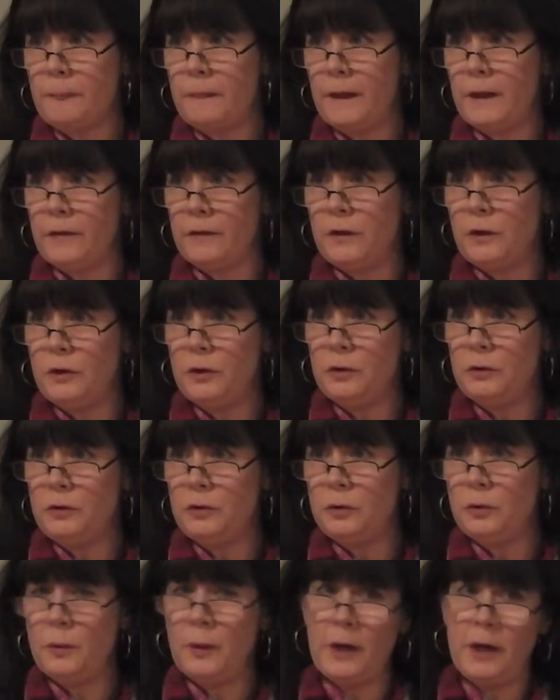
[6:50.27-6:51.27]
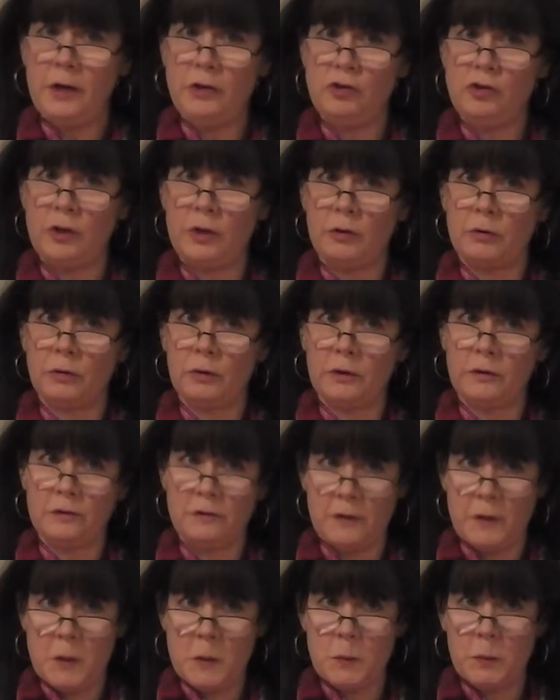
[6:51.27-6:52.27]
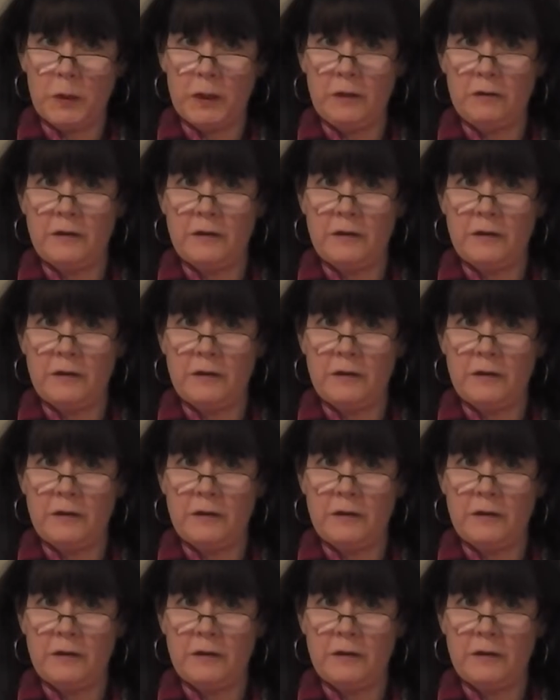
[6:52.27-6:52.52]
at the UUA General Assembly,